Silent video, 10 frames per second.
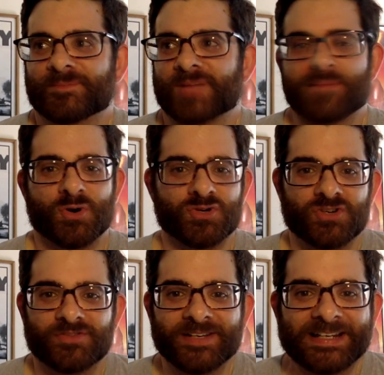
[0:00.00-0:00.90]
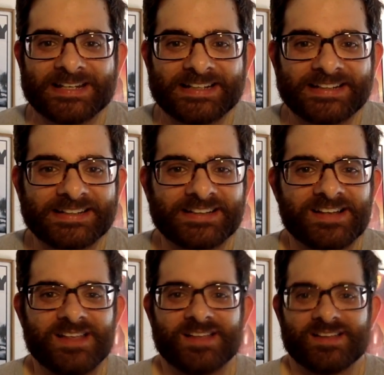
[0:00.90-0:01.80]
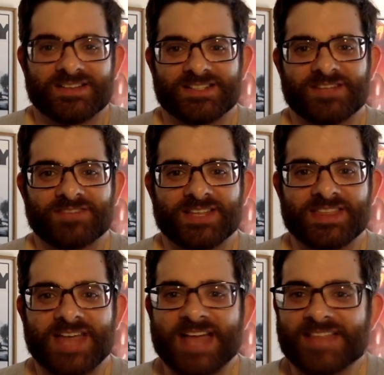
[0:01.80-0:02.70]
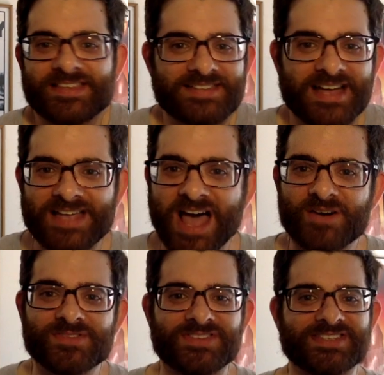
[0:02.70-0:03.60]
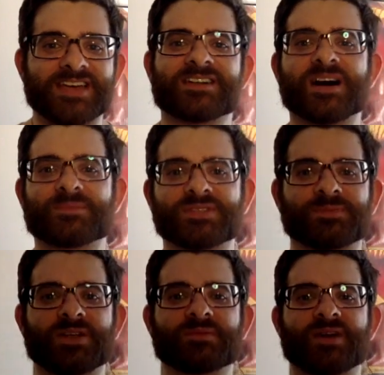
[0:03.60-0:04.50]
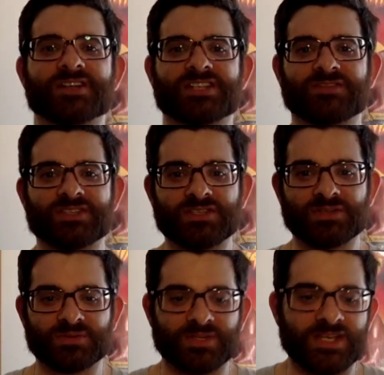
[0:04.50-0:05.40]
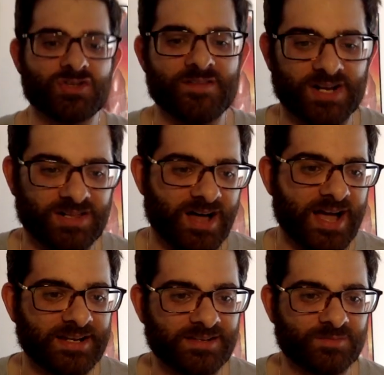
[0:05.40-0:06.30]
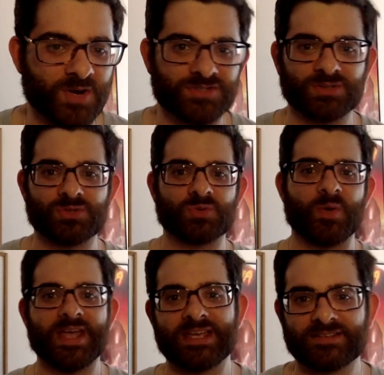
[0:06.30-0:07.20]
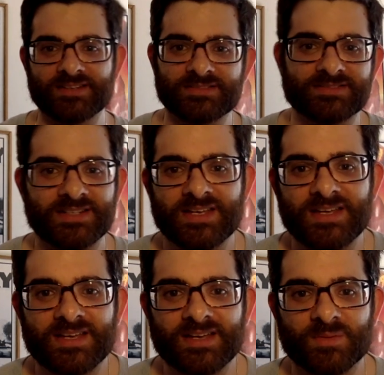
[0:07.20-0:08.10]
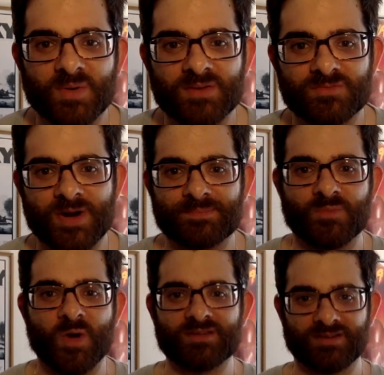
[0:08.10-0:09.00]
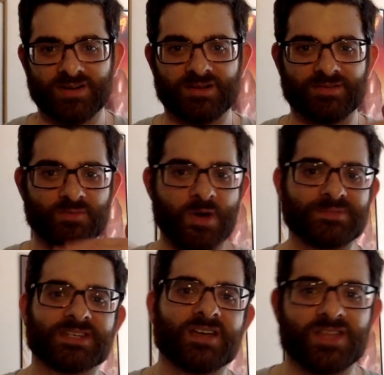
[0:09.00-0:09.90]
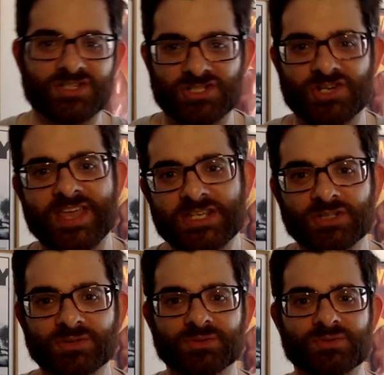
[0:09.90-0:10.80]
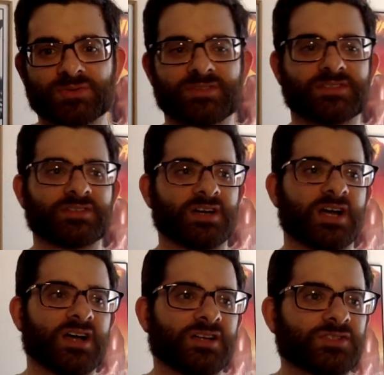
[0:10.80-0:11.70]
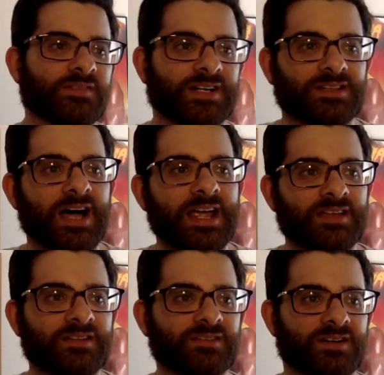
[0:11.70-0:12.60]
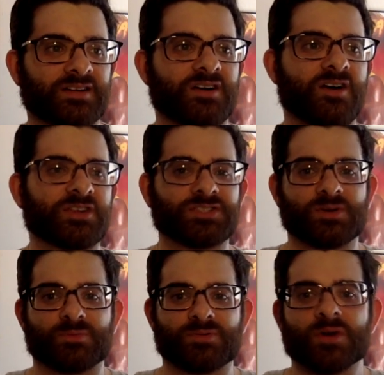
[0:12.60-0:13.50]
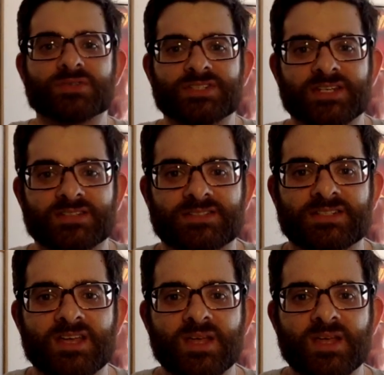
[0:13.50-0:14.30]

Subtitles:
hypertrophy, stuff like that. That's not how it's set up. It's pretty much giving you, like, you have a client who wants to lose weight, and what the rep scale that should they use. You have a client, osteoporosis,